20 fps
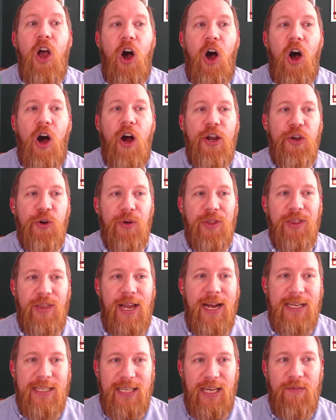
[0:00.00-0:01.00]
on your
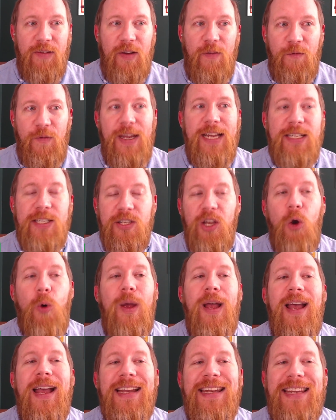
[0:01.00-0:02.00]
Thanksgiving feast.
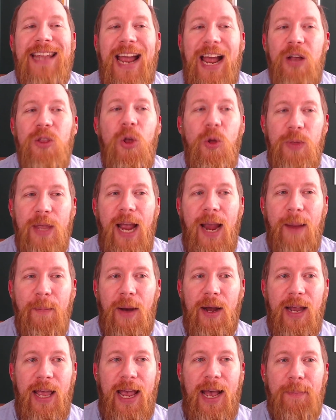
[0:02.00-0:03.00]
So download the
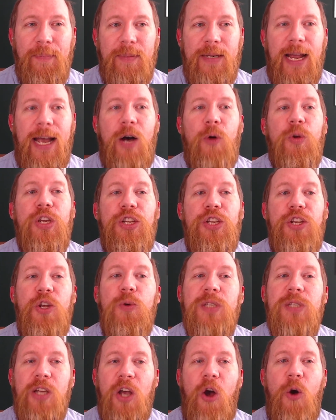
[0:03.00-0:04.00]
Ibotta app now,
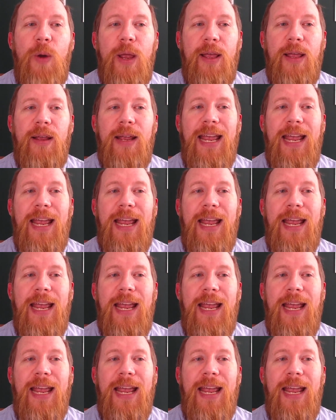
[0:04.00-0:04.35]
use code